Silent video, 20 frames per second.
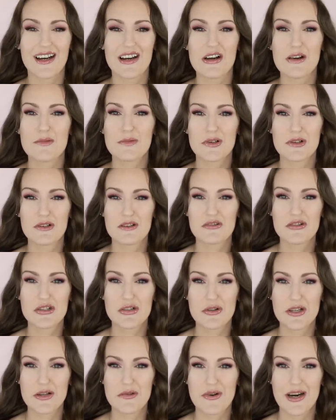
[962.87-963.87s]
I hope you're all
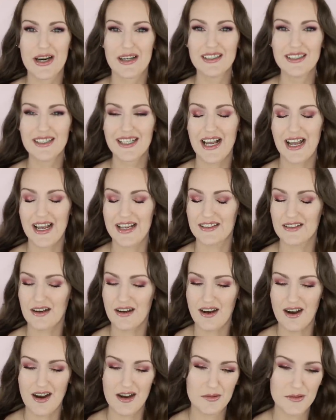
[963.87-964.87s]
doing well, and
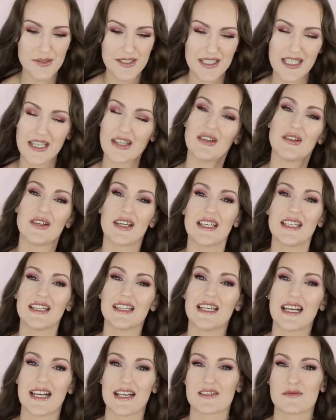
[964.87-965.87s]
I will see you
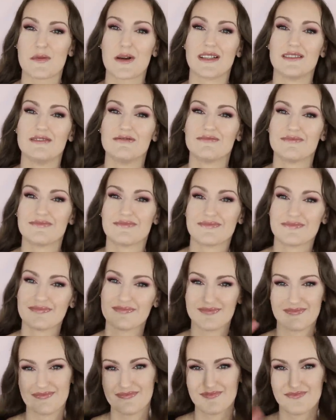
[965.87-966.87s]
in the next one.
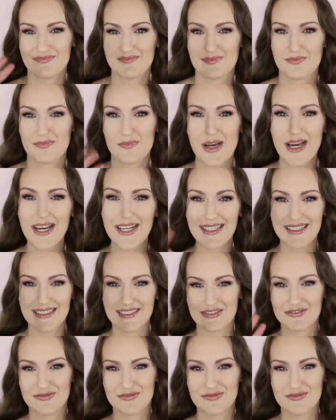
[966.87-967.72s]
Bye.